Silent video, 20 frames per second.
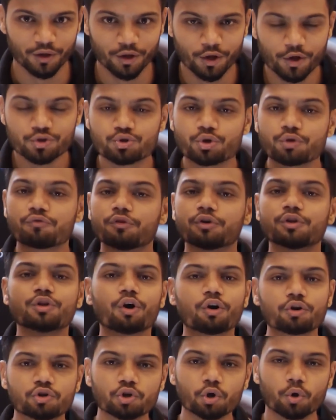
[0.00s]
So if you do
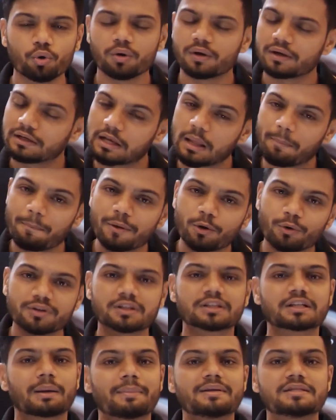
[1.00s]
not know, let me know in the
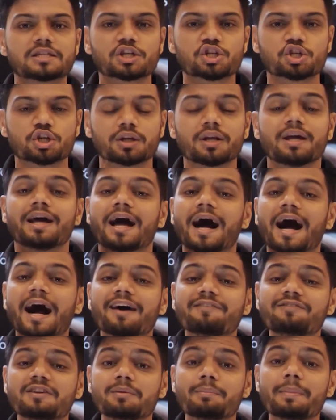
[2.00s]
comment section. I
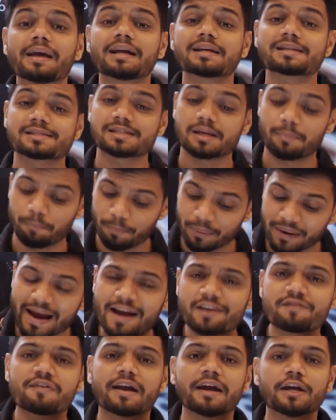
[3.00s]
will make a
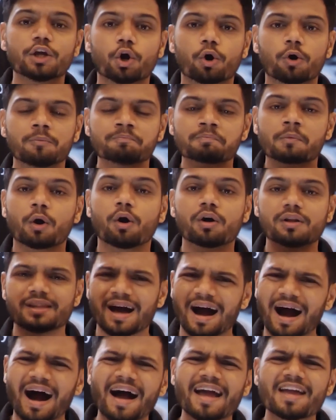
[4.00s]
separate video on
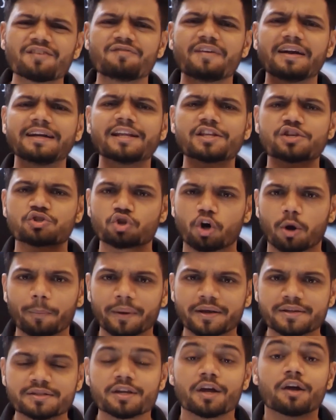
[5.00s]
high weightage
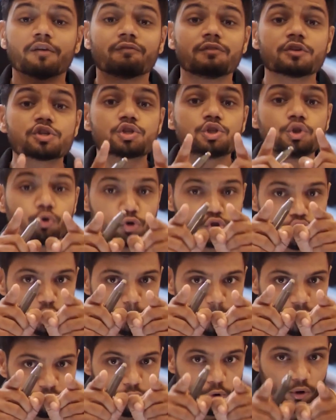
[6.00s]
topics which you should
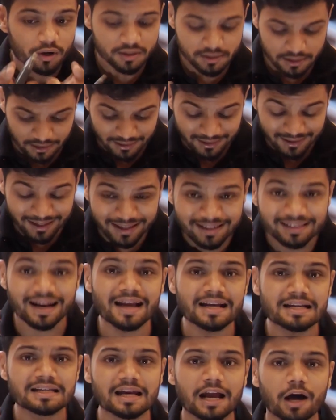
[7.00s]
be focusing
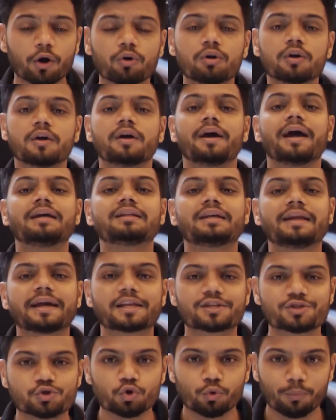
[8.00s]
right now in the
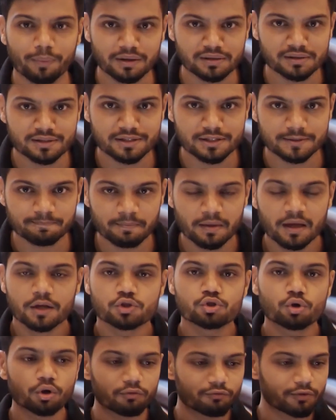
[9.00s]
next 2 months.
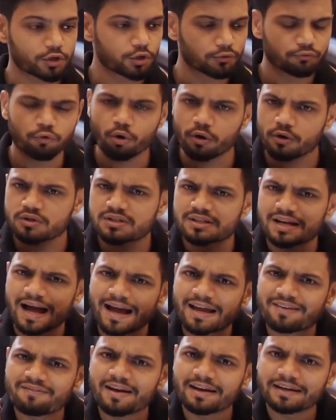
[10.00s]
So when you focus on
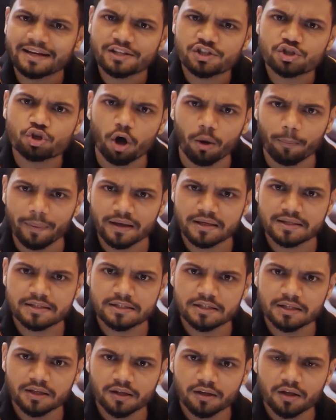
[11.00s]
high weightage
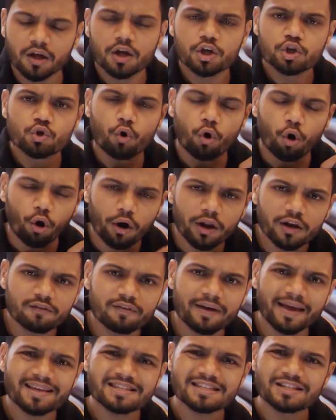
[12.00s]
topics, you
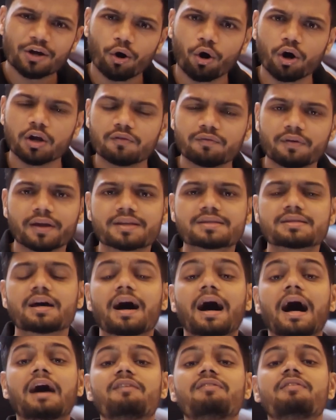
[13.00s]
always and always
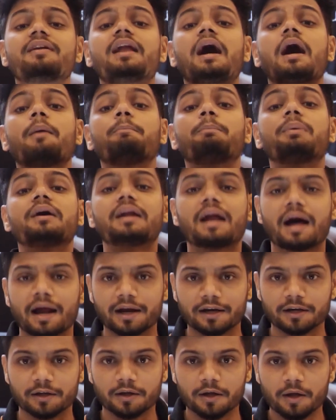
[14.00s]
have an upper
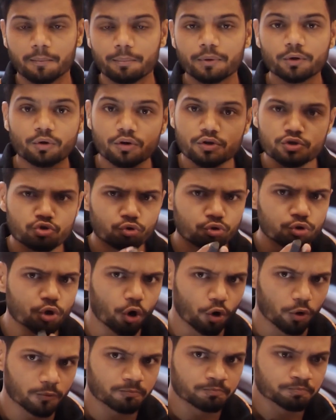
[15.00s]
hand, because you
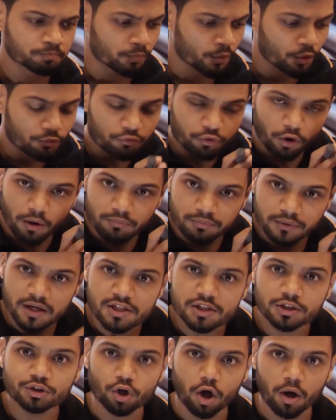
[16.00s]
know from
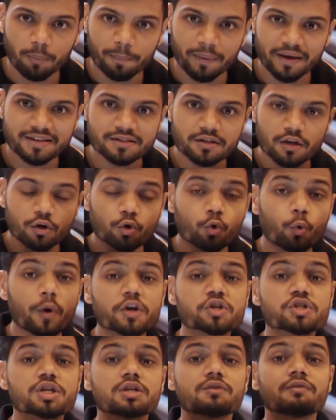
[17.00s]
this topics
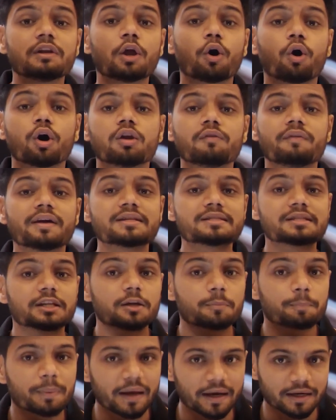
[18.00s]
question will always
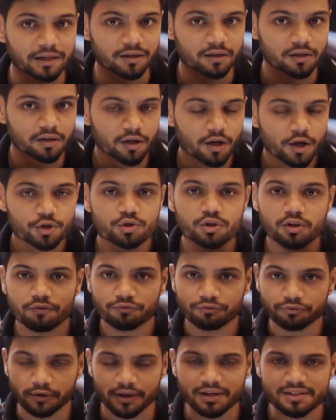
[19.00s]
repeat. So the
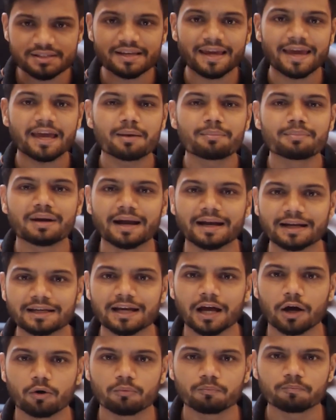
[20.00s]
first aim right
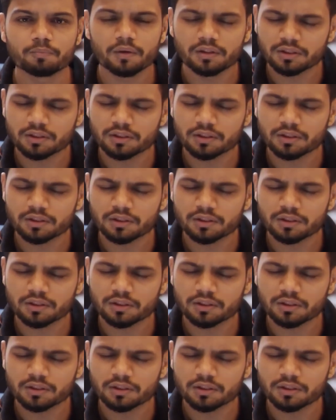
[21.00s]
now